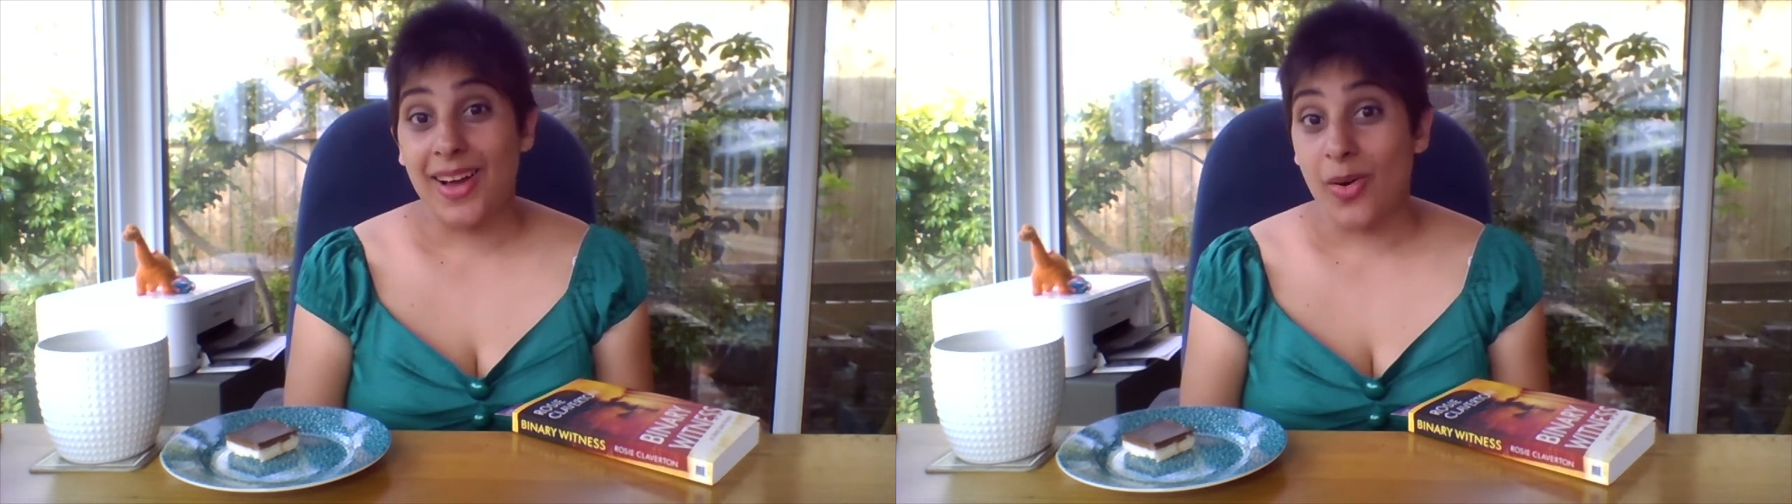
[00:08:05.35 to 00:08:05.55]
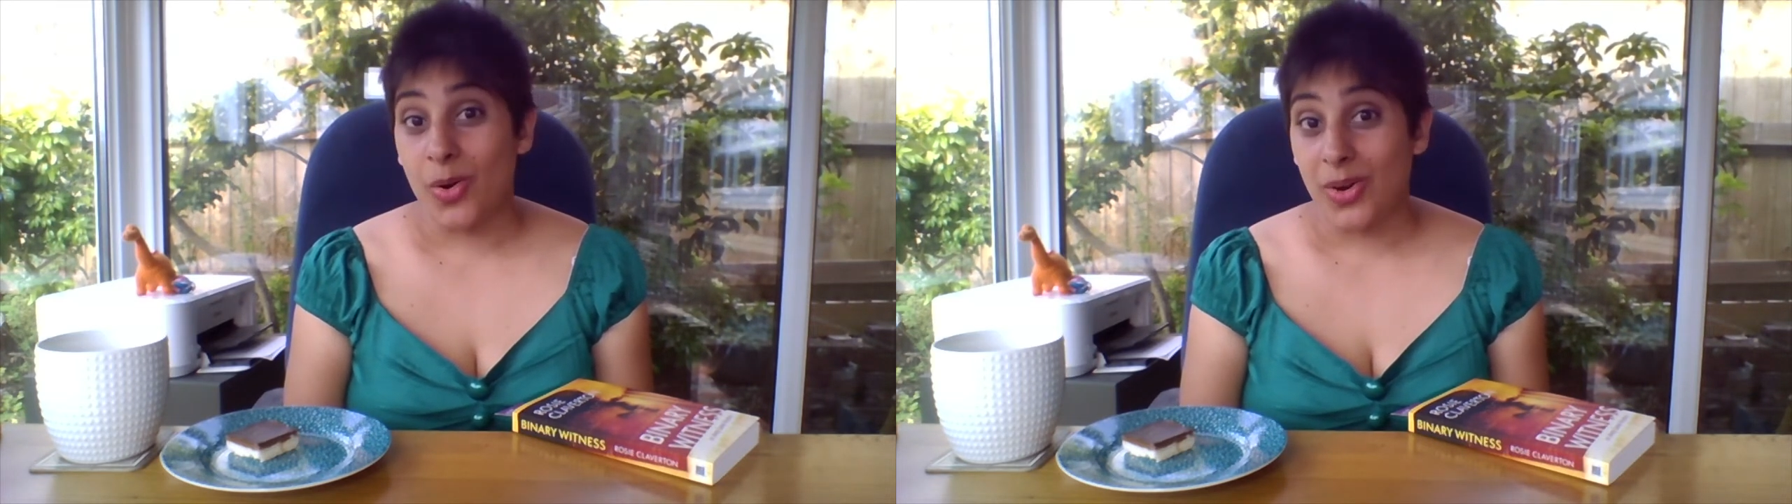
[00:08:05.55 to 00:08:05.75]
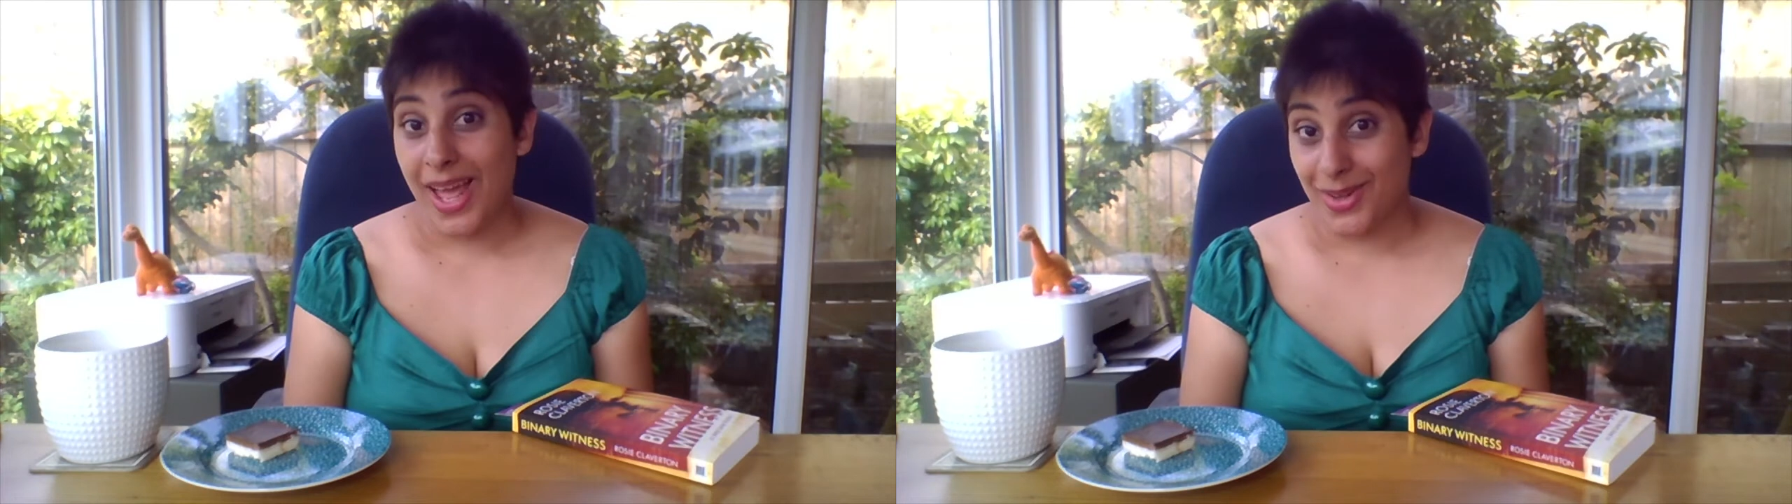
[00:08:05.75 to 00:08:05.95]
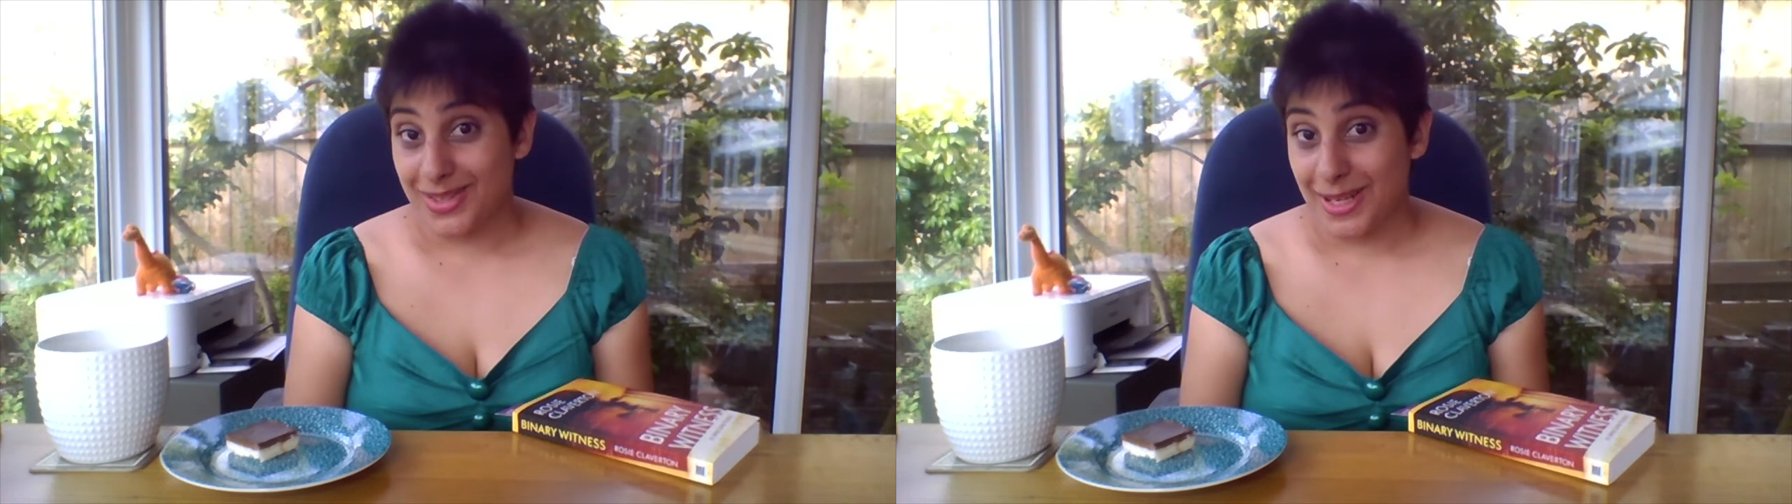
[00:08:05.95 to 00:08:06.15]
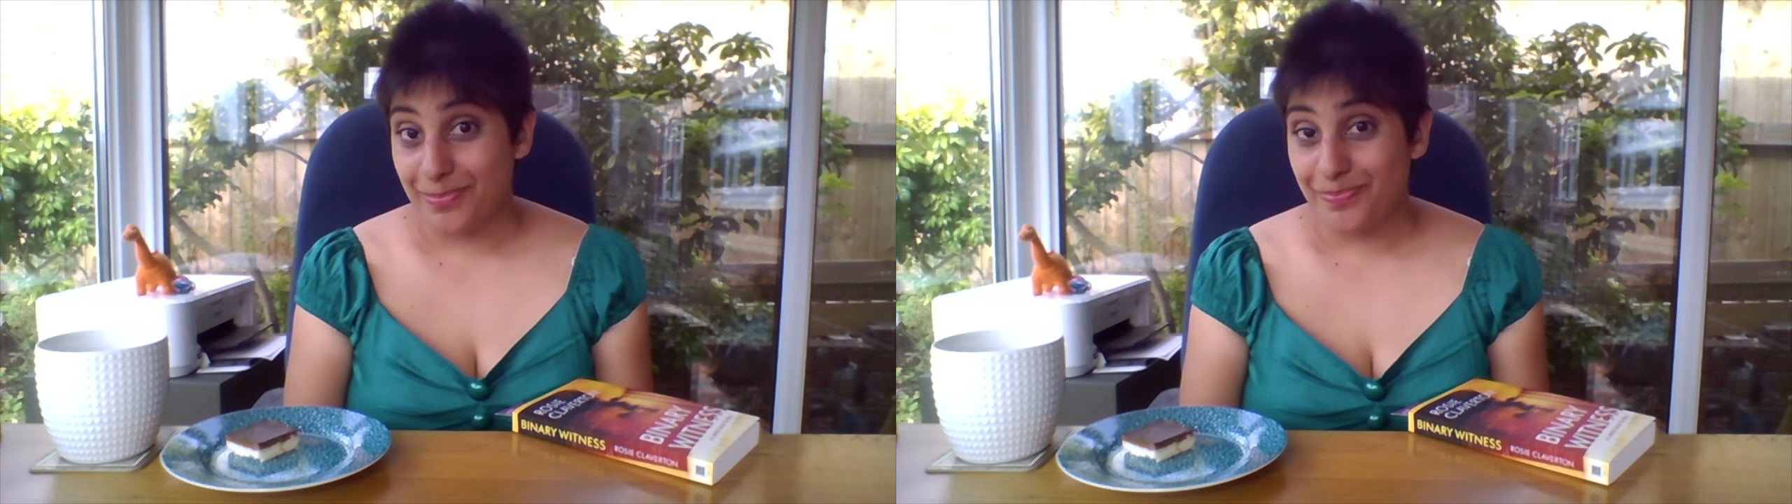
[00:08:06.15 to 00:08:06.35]

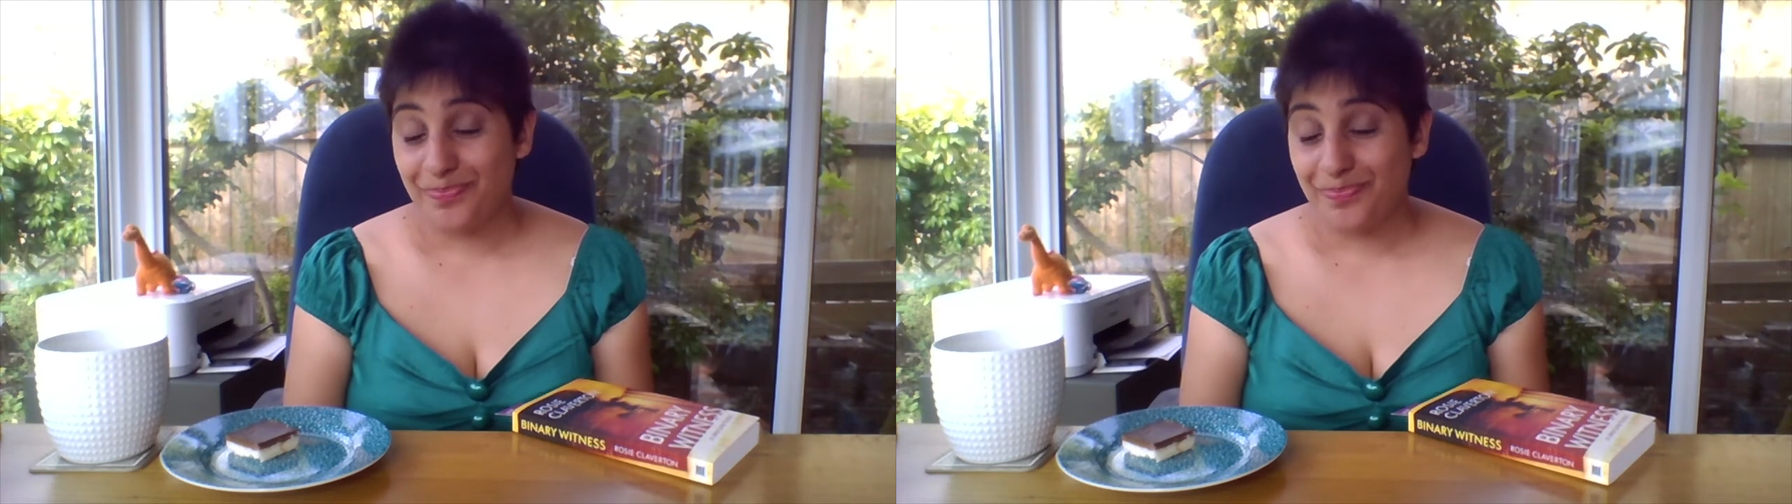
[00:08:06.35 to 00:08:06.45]
Anglesey.